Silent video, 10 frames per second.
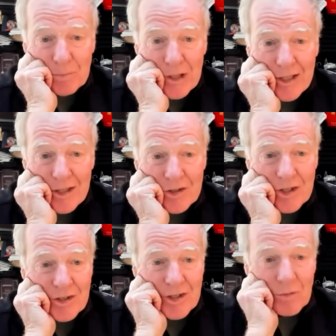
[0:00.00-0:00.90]
because he
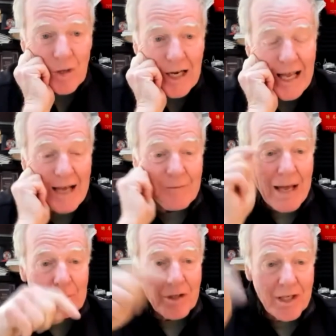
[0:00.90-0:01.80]
didn't want to have
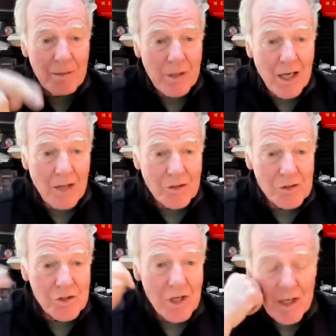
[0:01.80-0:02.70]
happen to him and
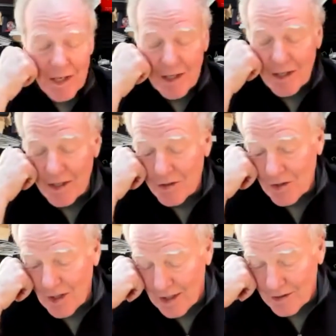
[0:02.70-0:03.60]
others in his
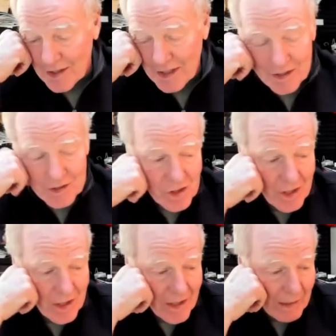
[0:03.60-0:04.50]
lineage
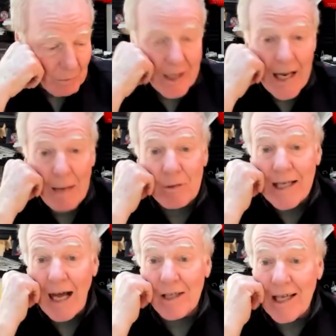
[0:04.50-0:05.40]
that would have happened to
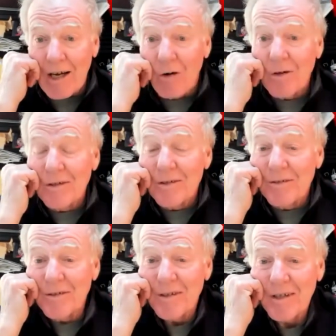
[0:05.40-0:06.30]
Galileo.
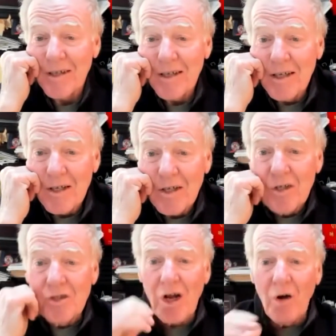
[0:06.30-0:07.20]

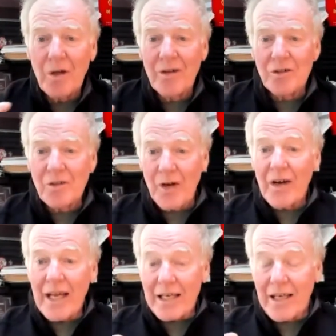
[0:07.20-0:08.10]
So there's a
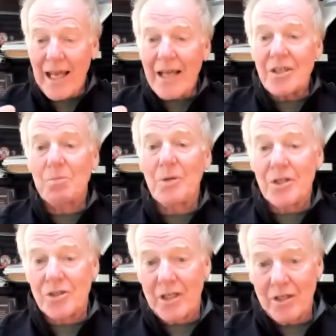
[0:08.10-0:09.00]
very
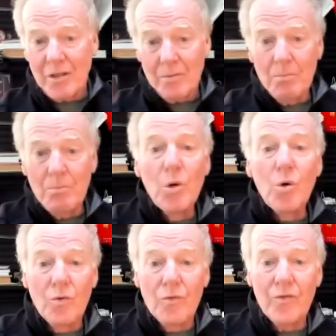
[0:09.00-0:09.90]
explicit
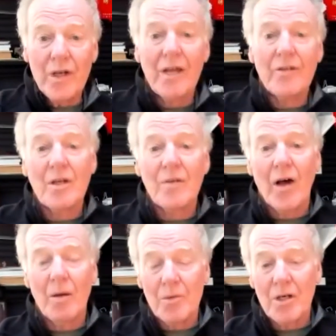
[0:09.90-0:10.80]
move in the
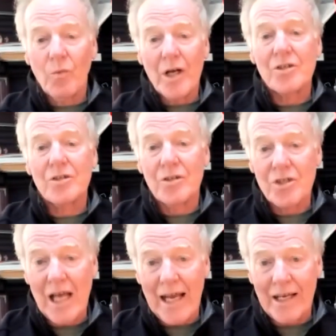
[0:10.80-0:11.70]
development of Western
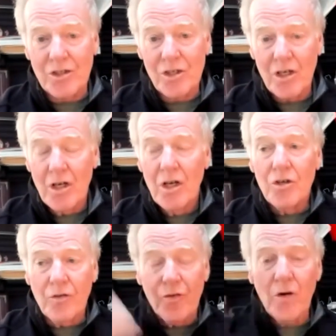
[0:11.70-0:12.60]
science
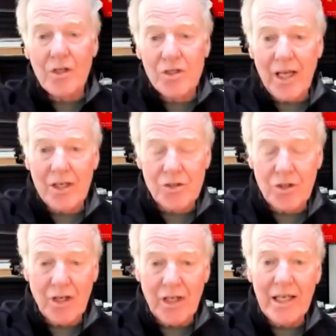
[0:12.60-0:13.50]
to focus
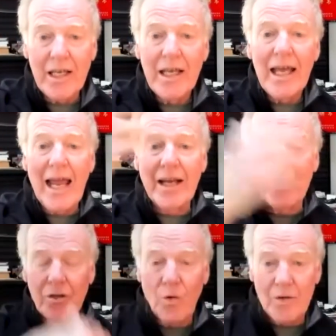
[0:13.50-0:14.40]
externally and
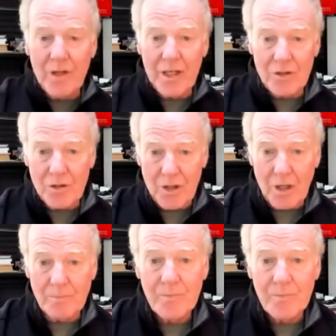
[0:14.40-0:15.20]
ignore the internal.